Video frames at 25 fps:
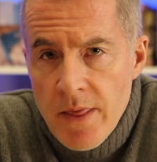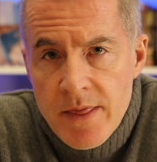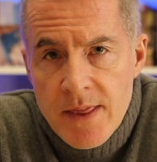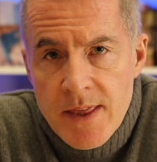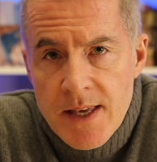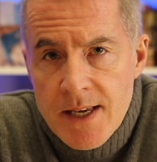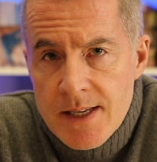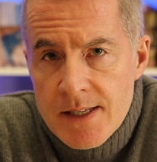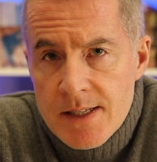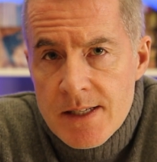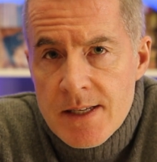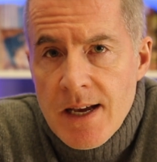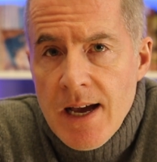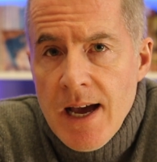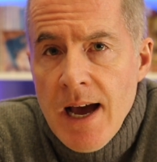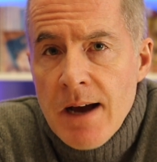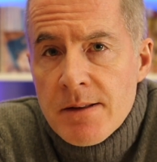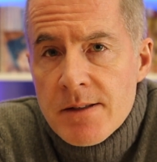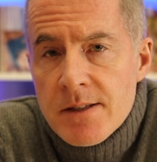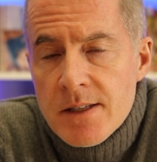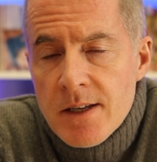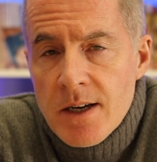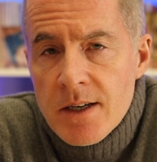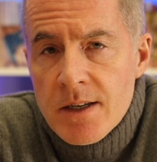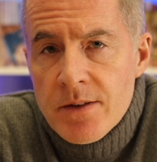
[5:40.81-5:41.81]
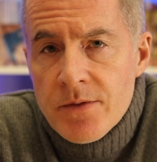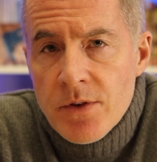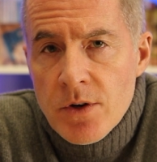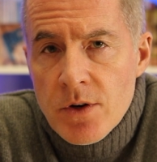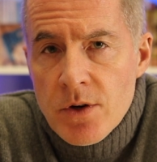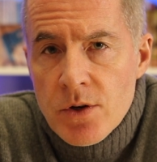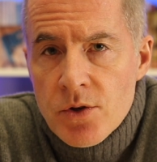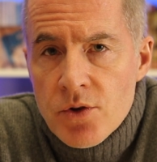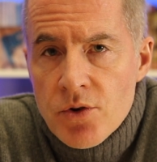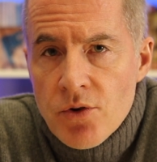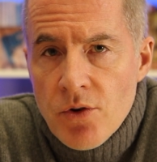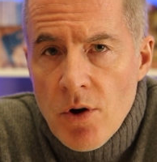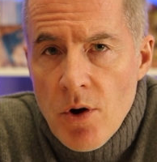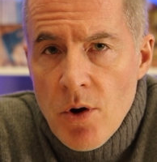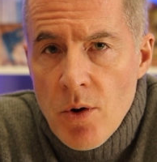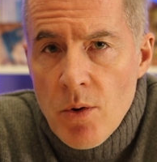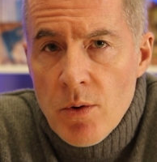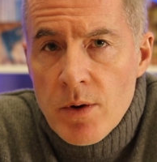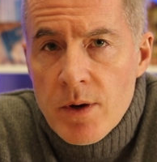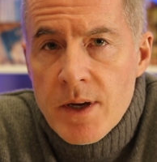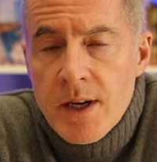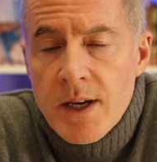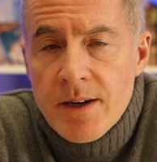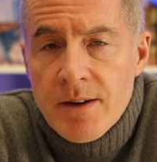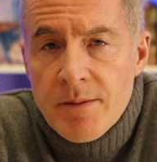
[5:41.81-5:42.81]
Things outside of your control
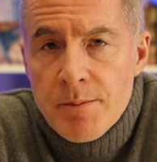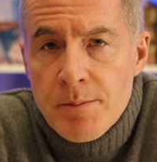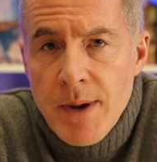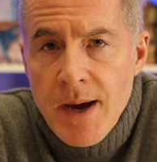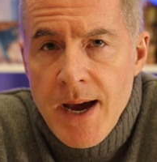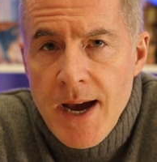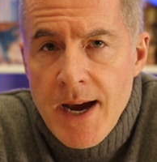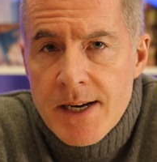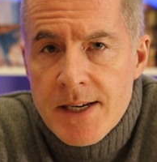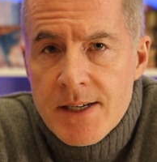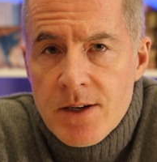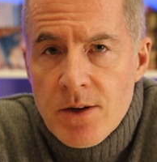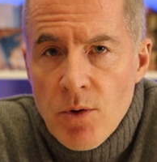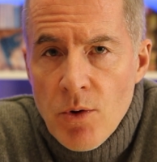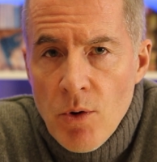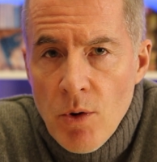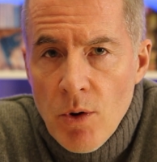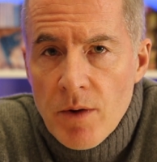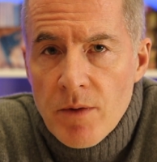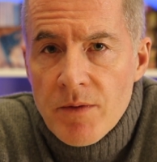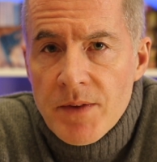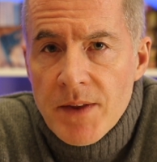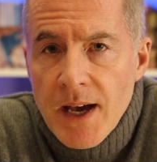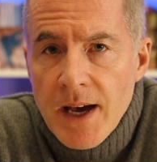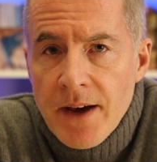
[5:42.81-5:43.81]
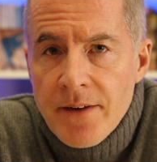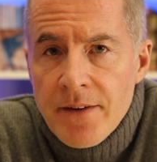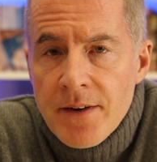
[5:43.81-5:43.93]
can impact all of that.